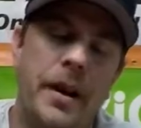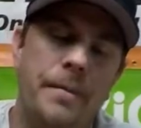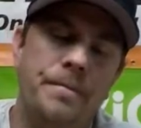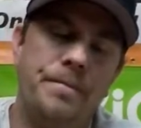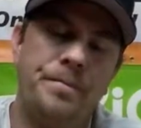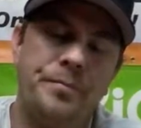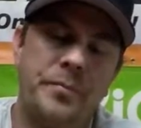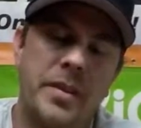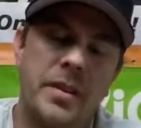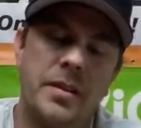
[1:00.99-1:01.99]
up,
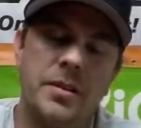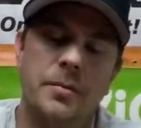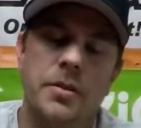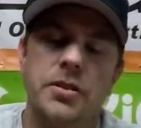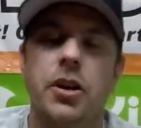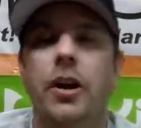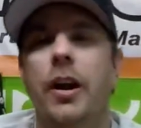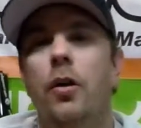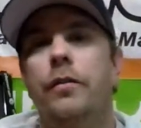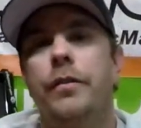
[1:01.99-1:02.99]
something to start
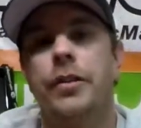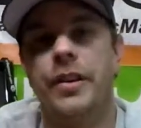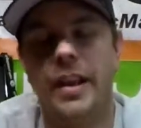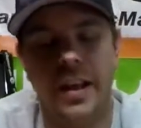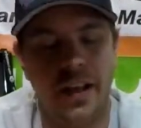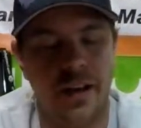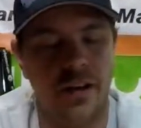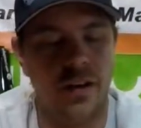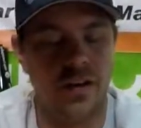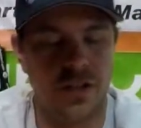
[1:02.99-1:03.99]
out for your kid
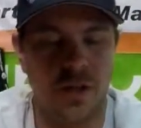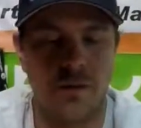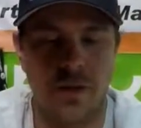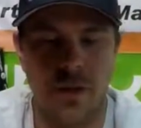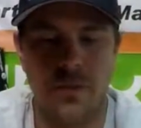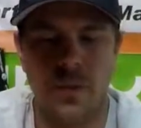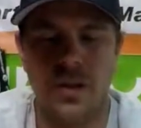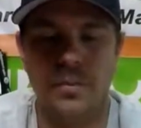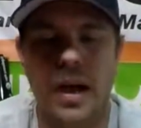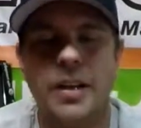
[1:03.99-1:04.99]
or something for them to
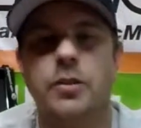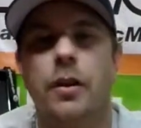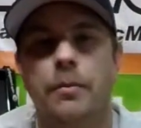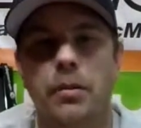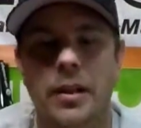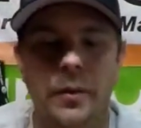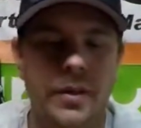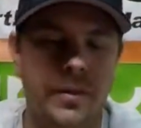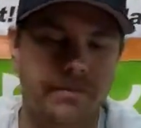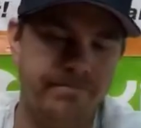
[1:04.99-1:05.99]
really bash around and play
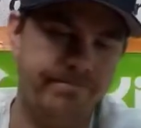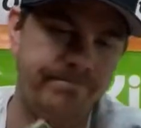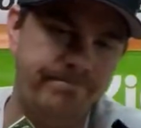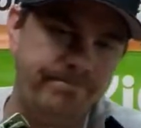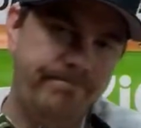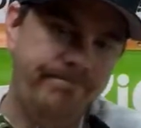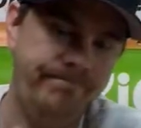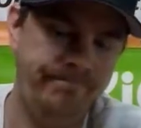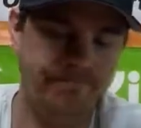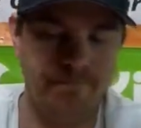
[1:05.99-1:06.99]
with,
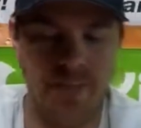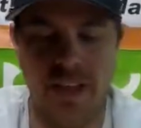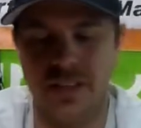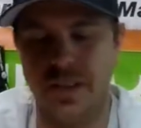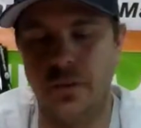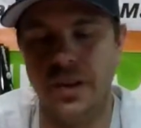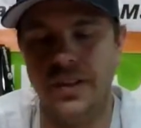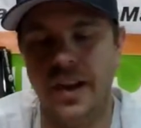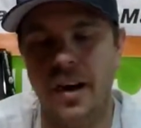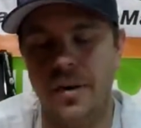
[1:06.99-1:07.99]
that's it right
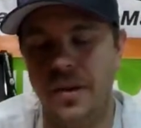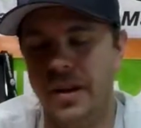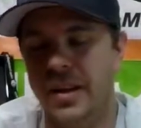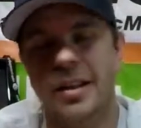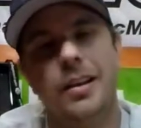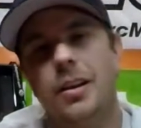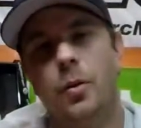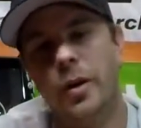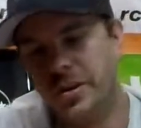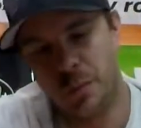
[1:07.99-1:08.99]
there. I mean,
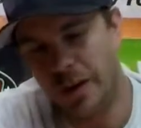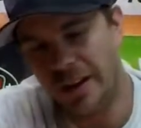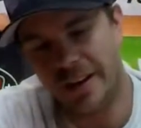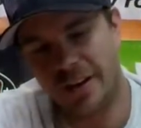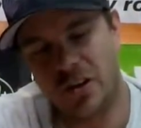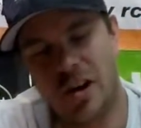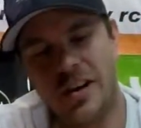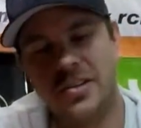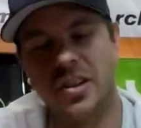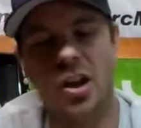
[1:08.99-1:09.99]
when it's wheeling
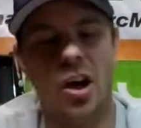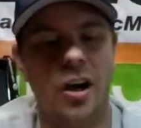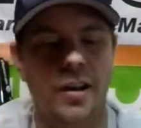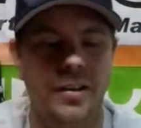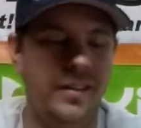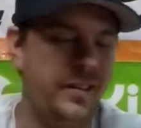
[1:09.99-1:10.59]
across the lawn,